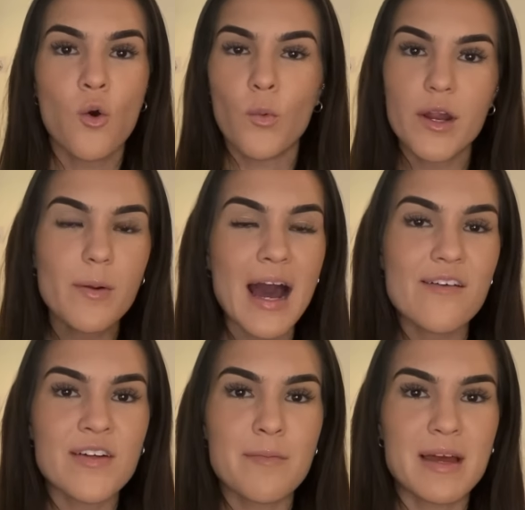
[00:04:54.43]
We don't
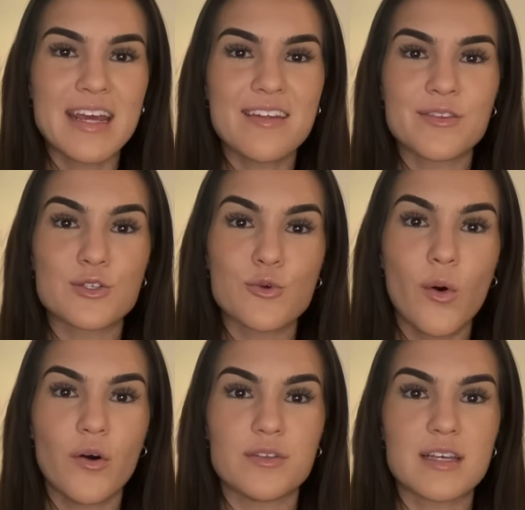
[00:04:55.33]
have that many in the
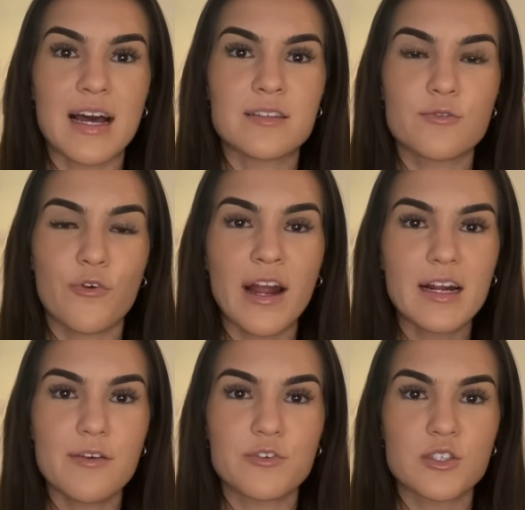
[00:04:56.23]
squad. And
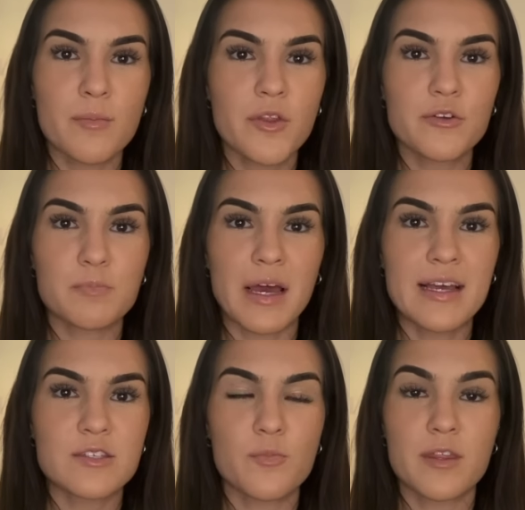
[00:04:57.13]
frankly, for some of those
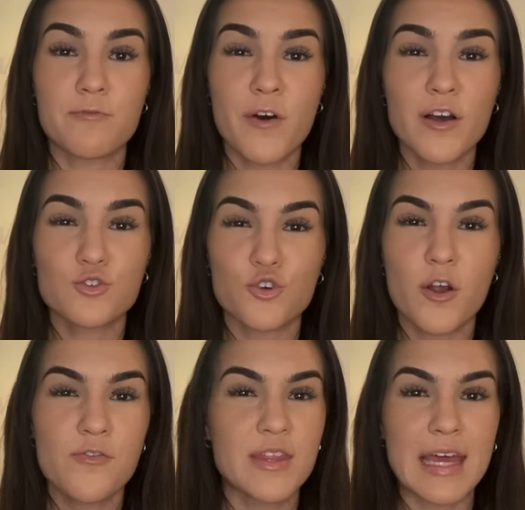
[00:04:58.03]
players, it'll be the first
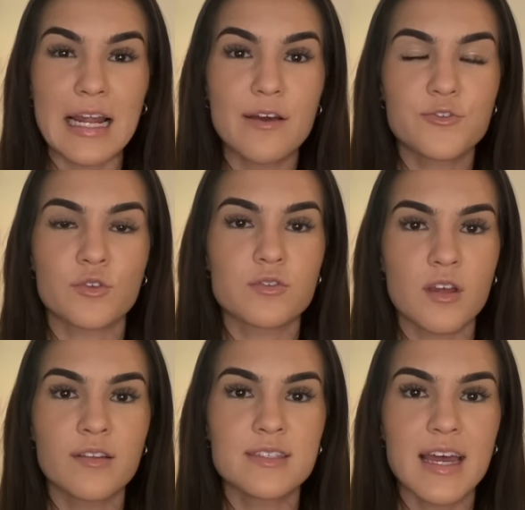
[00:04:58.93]
trophy they lift on
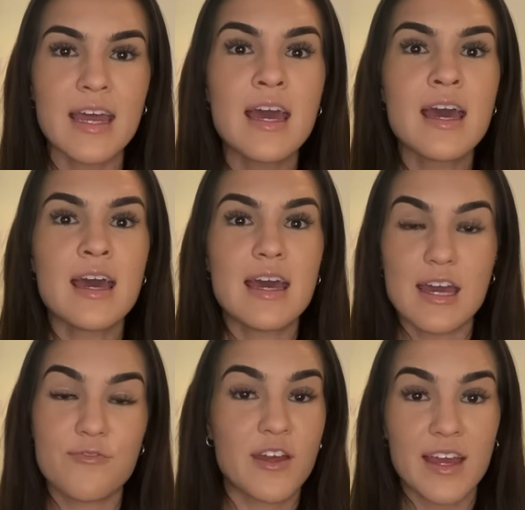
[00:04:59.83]
Sunday
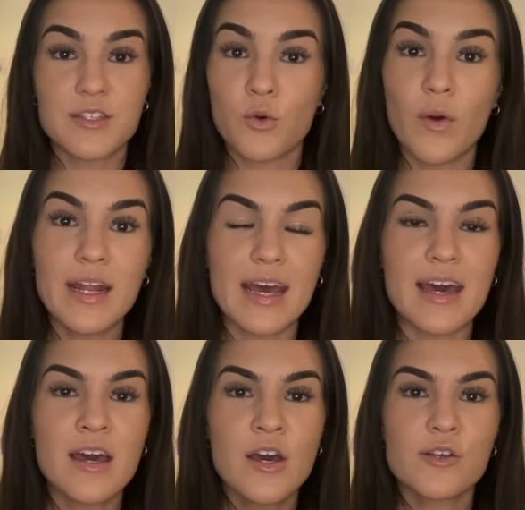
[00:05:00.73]
if they get to win it.